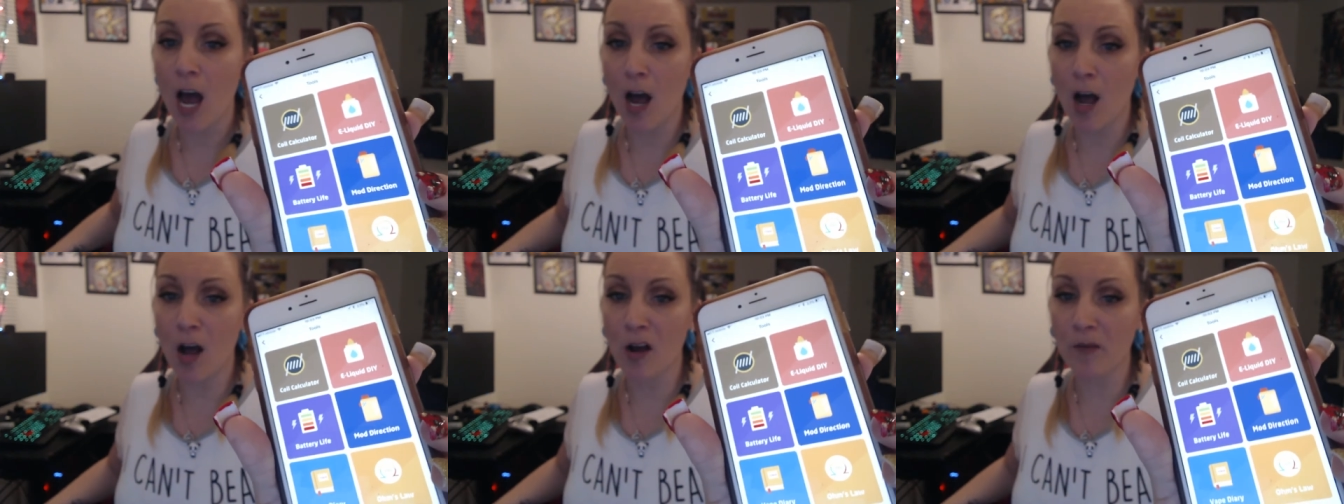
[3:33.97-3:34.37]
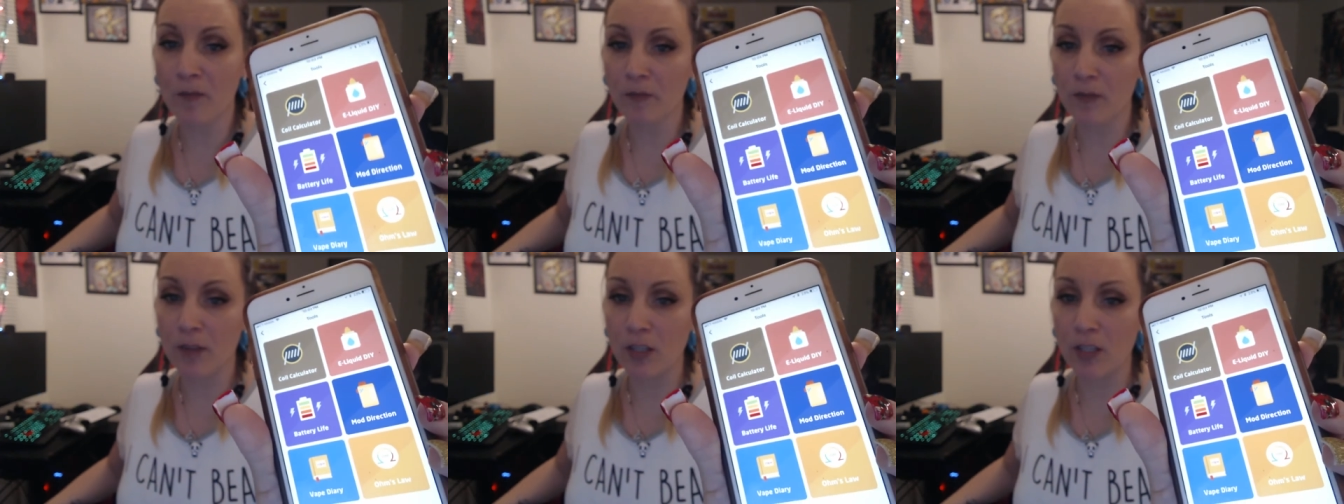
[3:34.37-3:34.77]

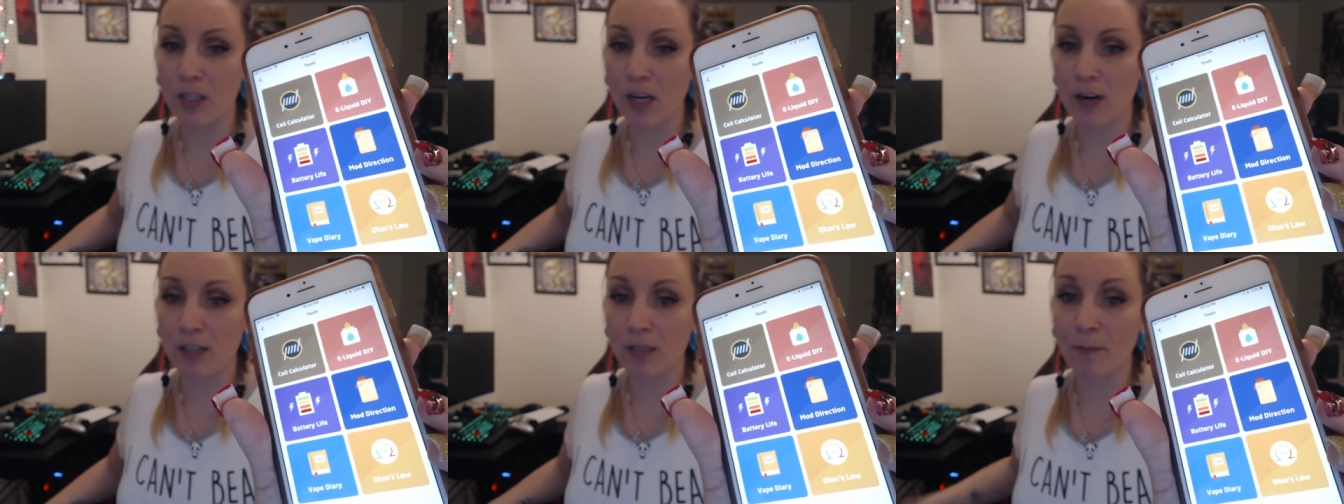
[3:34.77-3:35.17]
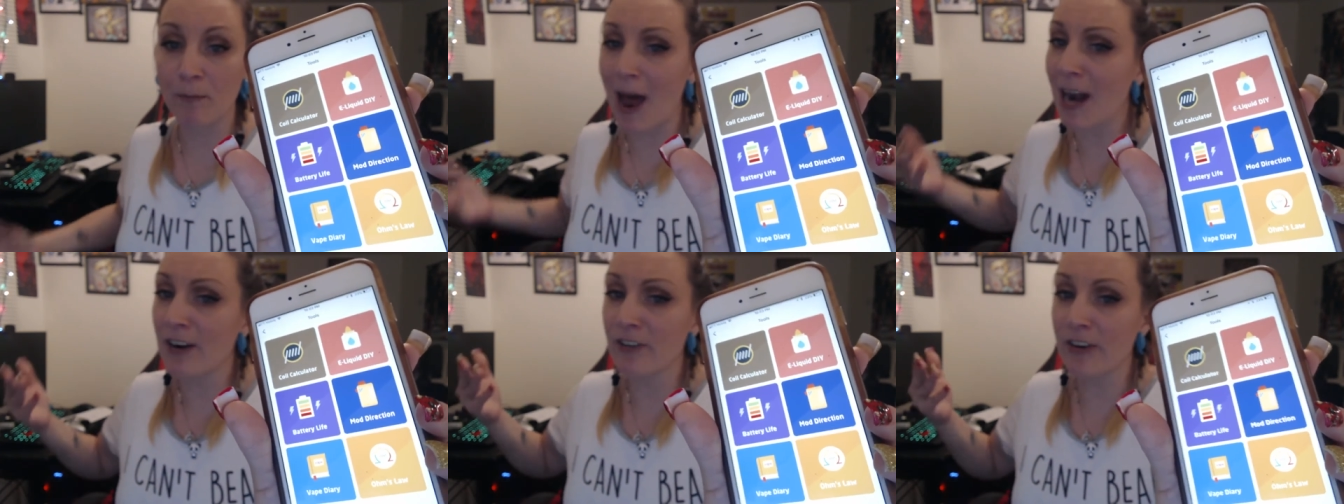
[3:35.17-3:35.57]
Um, there's
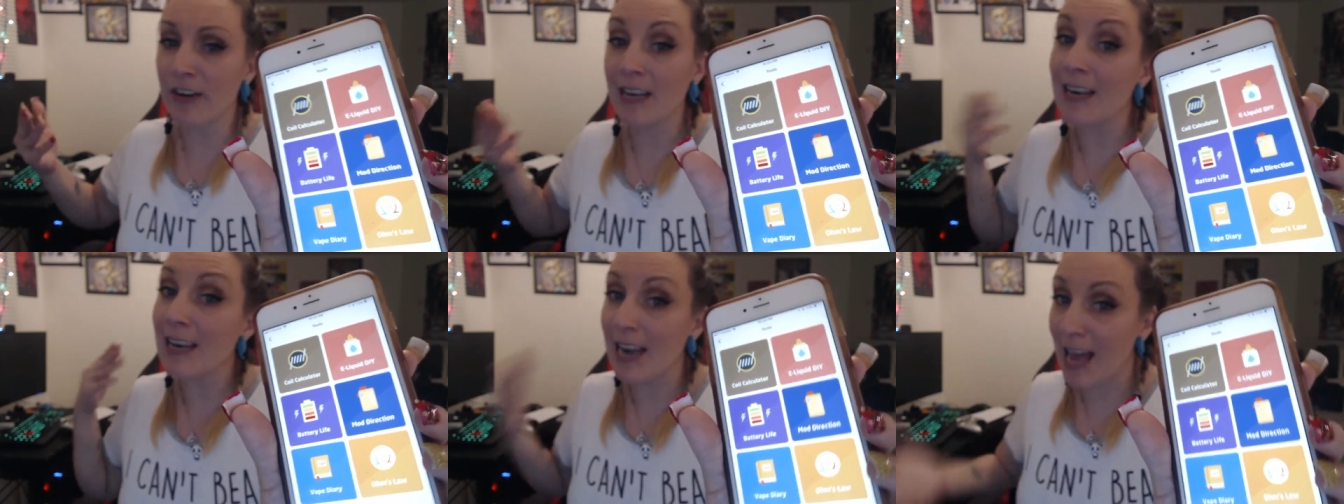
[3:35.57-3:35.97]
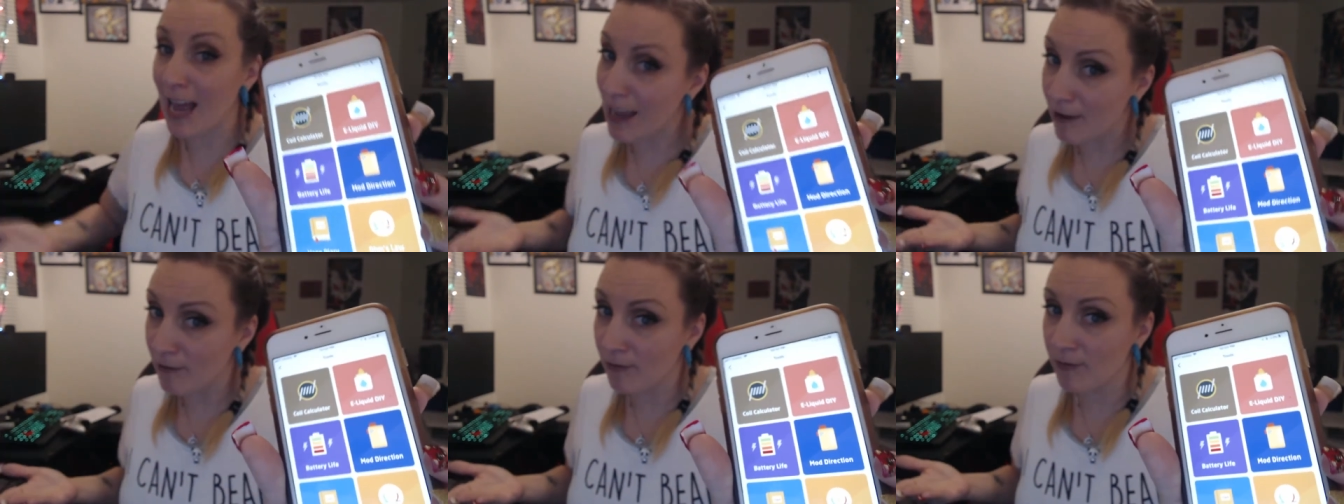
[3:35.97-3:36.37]
battery
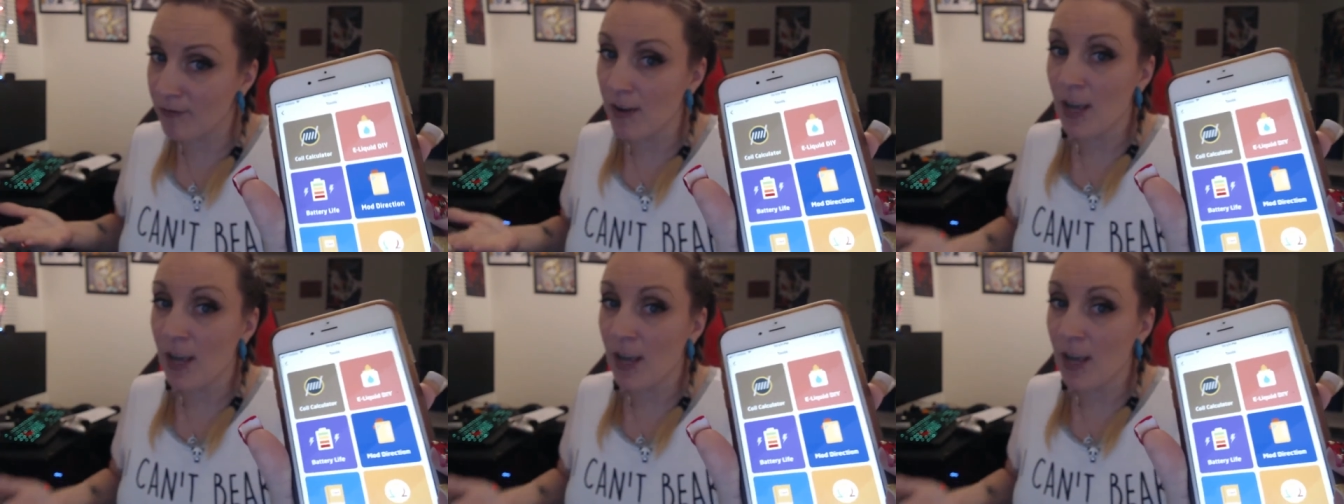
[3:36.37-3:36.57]
life.